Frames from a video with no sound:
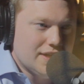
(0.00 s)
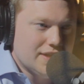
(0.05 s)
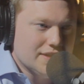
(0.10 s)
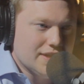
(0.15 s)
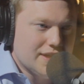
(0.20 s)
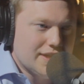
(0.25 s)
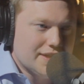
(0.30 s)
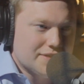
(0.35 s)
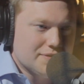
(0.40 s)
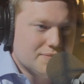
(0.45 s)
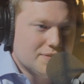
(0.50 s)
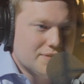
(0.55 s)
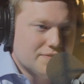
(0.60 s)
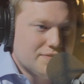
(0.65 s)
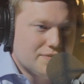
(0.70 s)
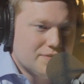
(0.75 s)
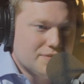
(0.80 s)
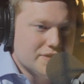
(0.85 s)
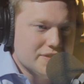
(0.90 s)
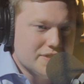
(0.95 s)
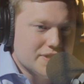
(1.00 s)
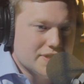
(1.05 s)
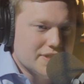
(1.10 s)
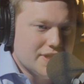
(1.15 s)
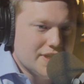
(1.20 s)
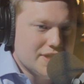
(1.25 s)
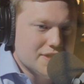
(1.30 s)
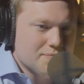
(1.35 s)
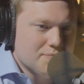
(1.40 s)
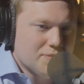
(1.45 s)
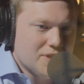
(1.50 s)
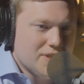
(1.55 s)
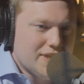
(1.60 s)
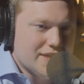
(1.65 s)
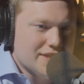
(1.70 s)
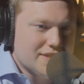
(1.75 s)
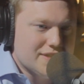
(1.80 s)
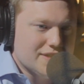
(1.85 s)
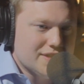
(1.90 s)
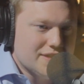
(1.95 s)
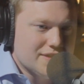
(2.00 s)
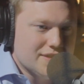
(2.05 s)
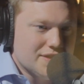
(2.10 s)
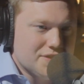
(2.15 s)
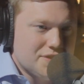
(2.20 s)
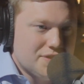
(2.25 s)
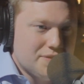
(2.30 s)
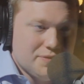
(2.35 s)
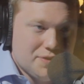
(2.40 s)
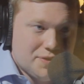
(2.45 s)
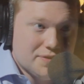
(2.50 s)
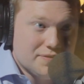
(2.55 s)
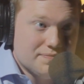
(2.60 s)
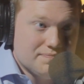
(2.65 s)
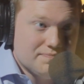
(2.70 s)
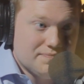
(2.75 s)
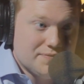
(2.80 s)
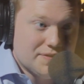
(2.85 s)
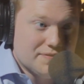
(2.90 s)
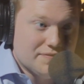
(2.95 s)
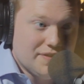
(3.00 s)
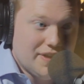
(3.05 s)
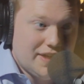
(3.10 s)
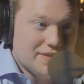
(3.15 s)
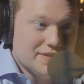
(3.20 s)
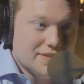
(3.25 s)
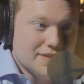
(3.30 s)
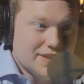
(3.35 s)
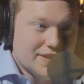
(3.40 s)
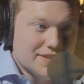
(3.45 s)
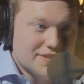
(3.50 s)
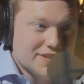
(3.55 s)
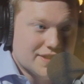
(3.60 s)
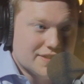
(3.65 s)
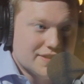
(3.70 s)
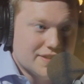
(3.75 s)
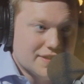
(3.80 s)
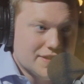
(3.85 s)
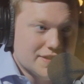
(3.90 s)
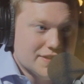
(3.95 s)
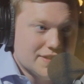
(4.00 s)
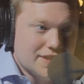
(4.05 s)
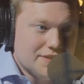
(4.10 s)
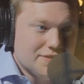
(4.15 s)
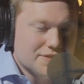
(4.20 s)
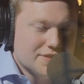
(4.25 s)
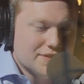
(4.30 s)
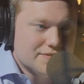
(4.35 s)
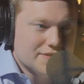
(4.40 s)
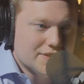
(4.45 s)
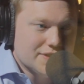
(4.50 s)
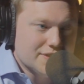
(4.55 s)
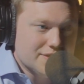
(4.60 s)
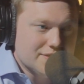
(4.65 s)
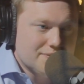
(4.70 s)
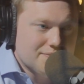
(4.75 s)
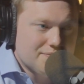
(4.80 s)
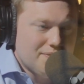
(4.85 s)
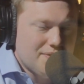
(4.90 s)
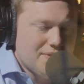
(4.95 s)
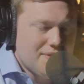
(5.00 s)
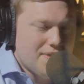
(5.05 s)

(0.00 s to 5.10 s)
like to work for as a boss? And she was your final Secretary of State you served under.